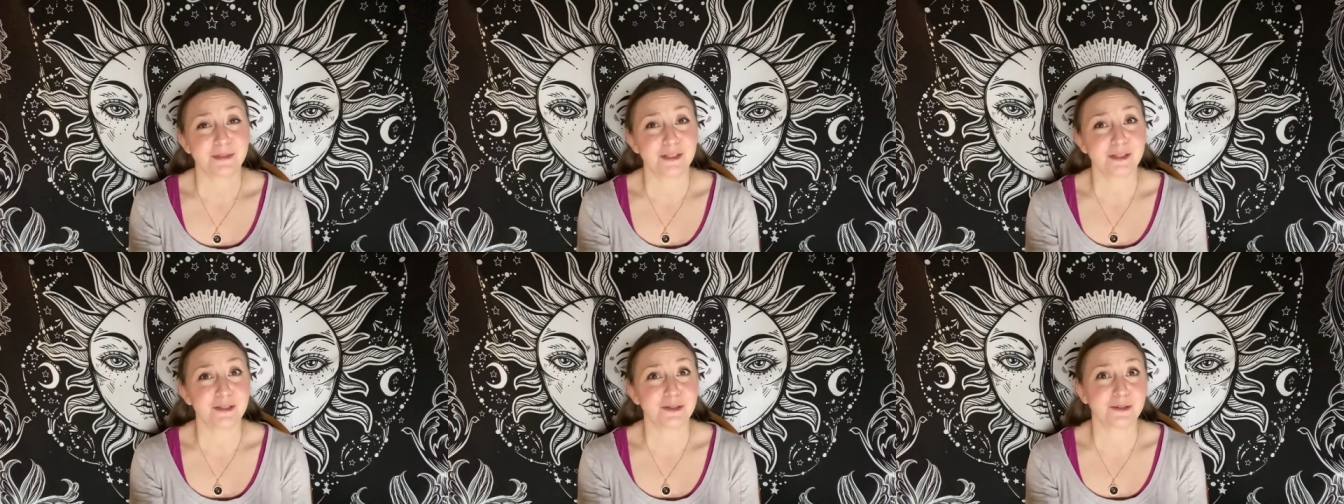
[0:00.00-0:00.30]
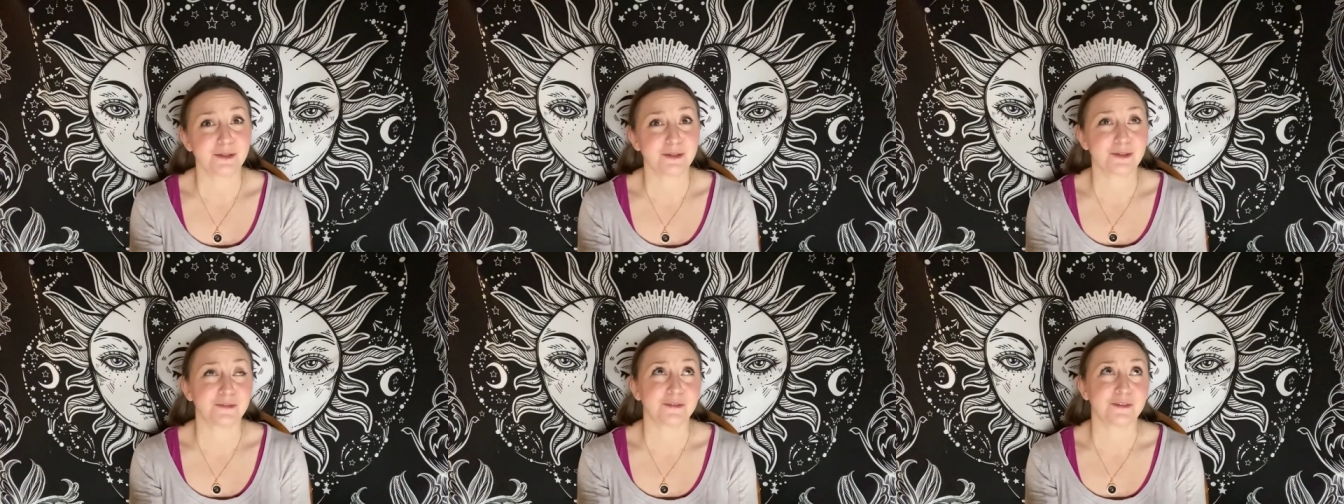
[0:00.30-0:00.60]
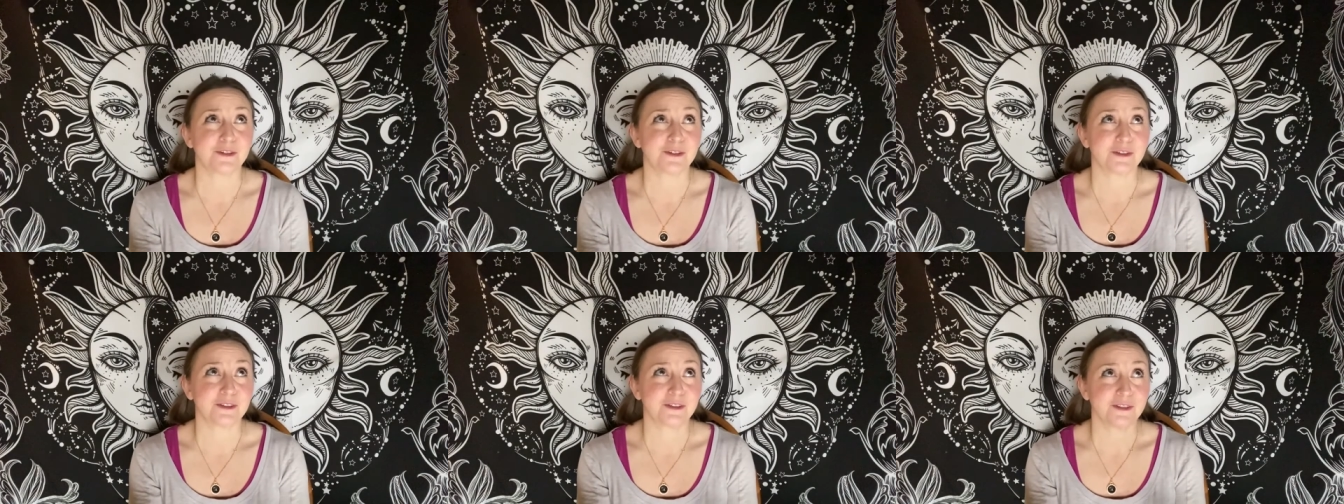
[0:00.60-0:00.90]

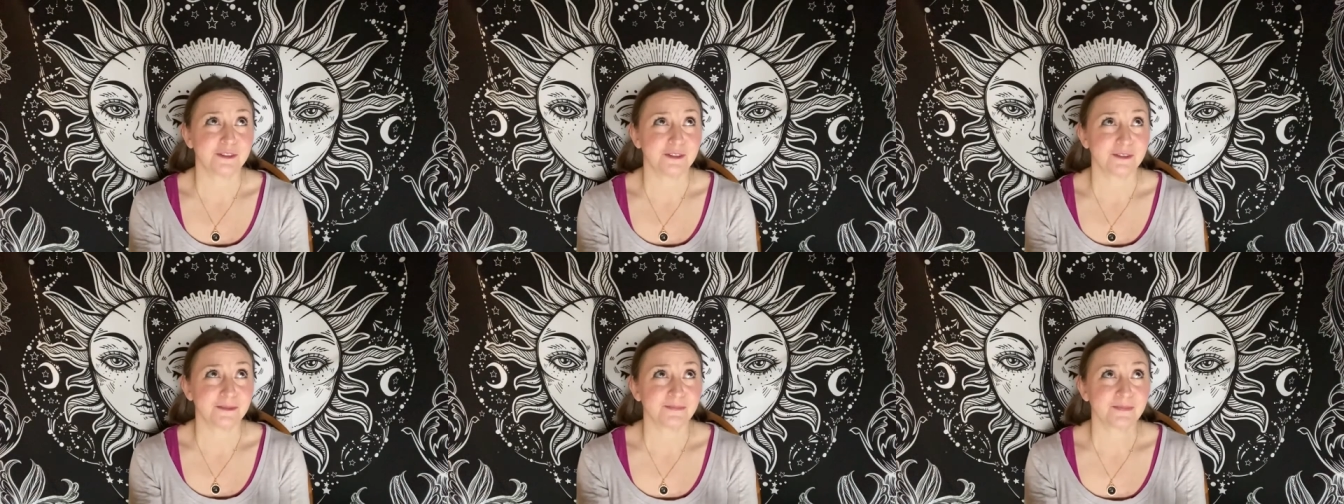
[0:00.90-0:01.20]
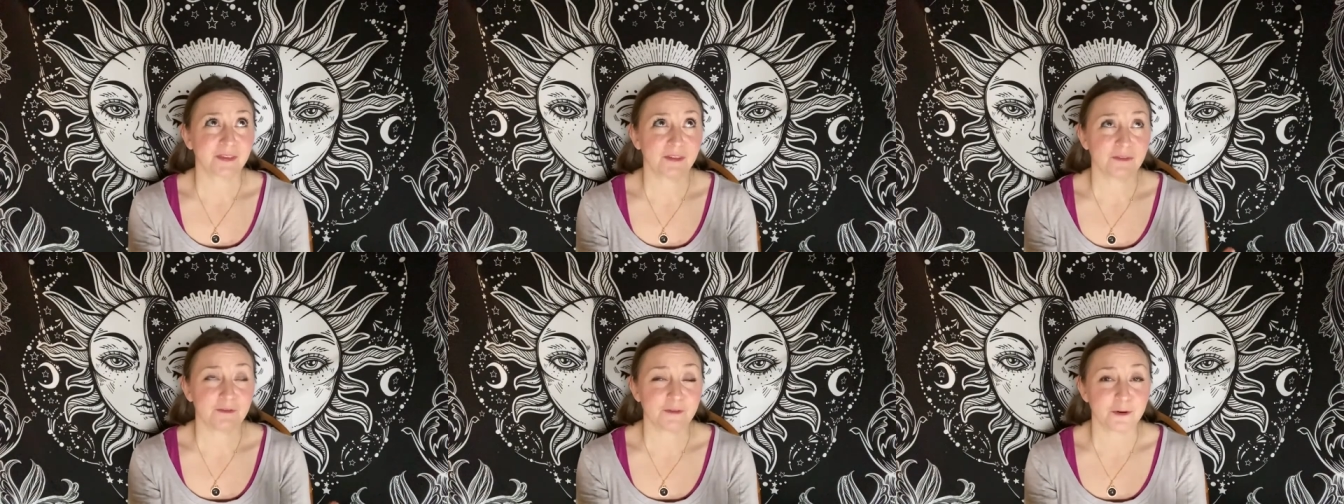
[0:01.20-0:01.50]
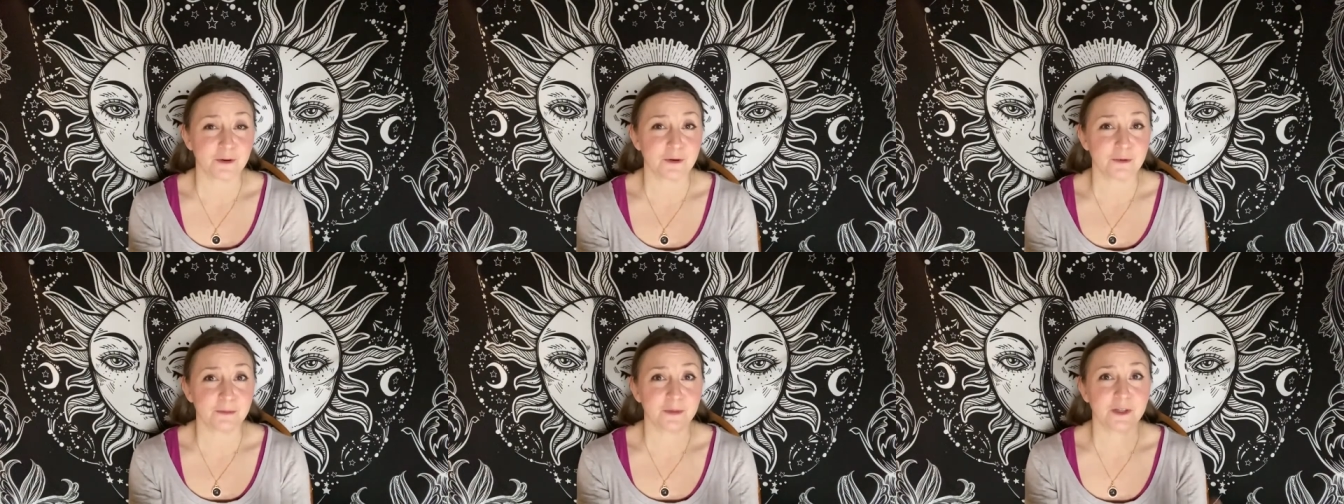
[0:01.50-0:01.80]
beautiful
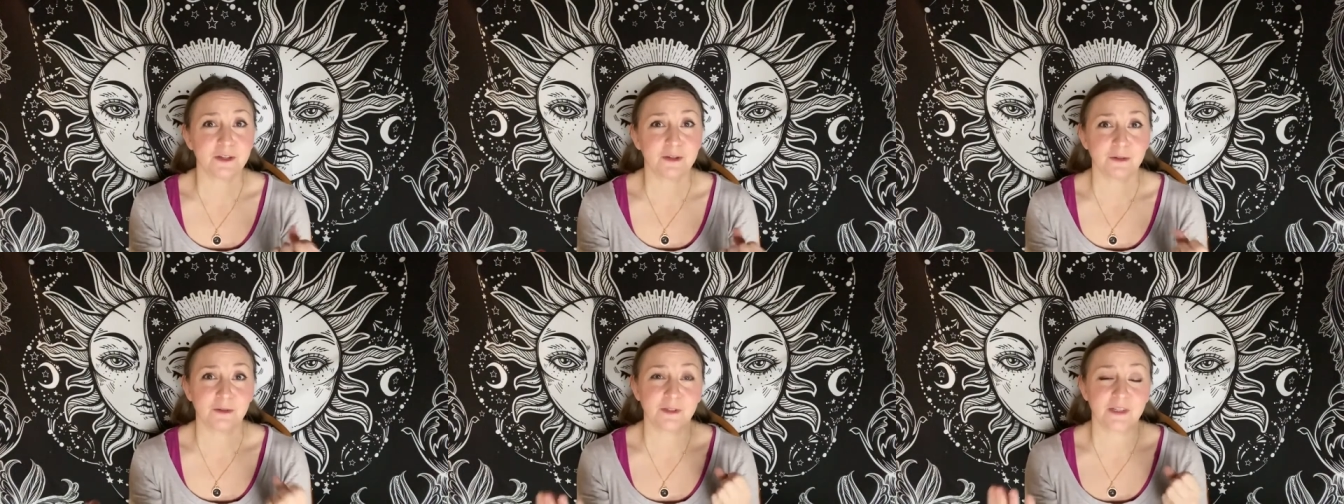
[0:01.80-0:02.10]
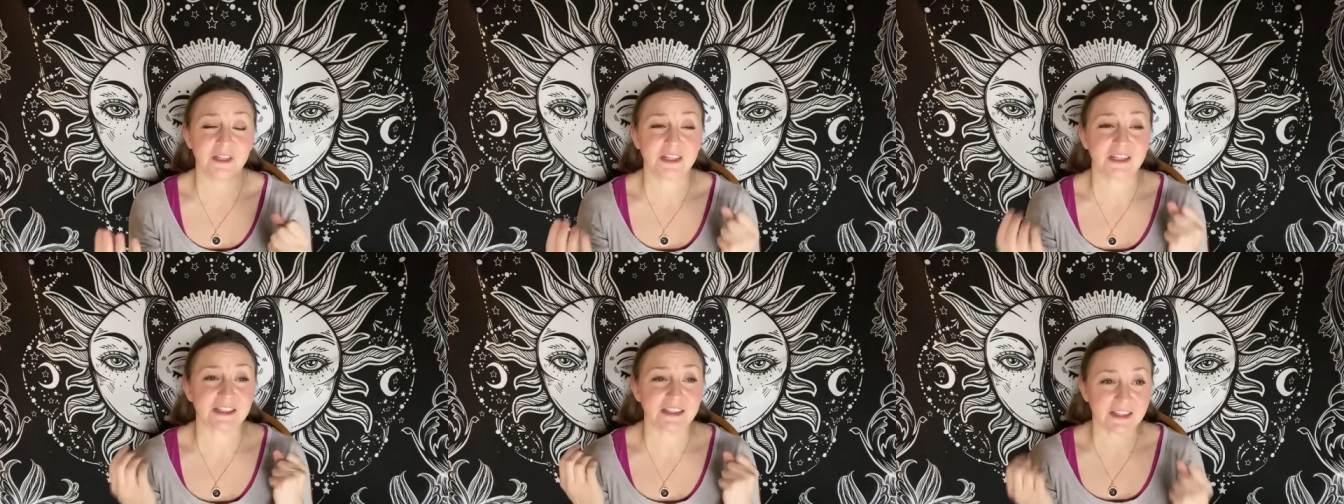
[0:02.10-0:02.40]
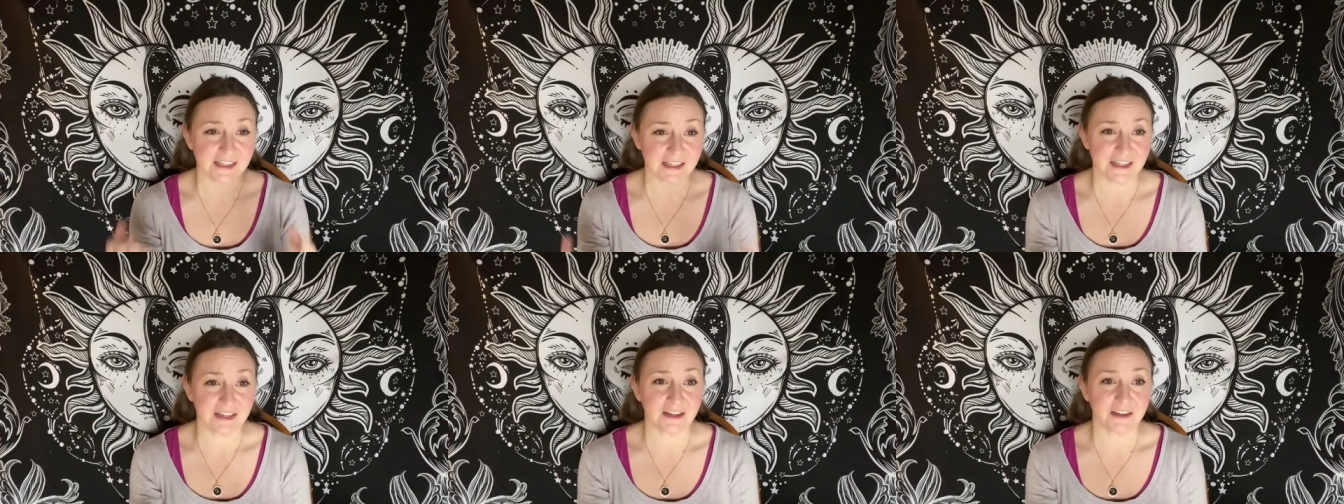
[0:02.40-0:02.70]
full moon in
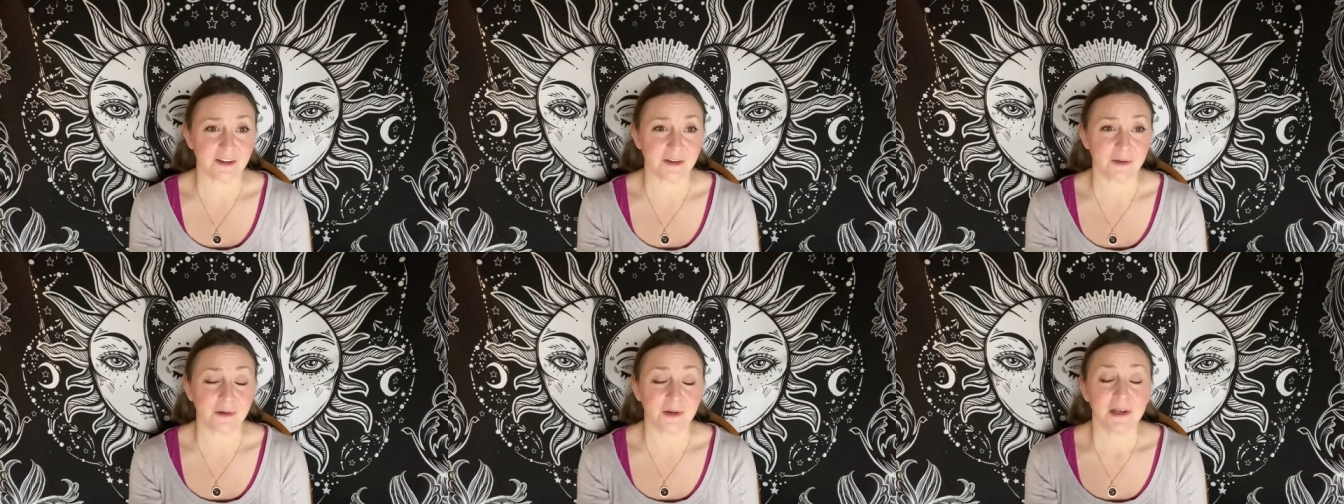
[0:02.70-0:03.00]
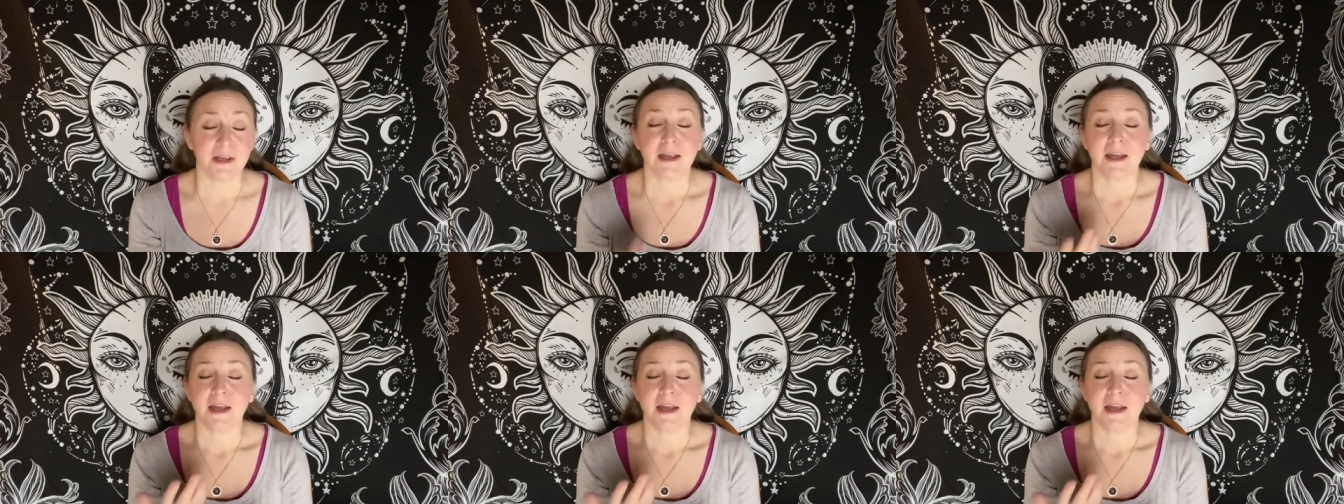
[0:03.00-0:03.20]
Leo.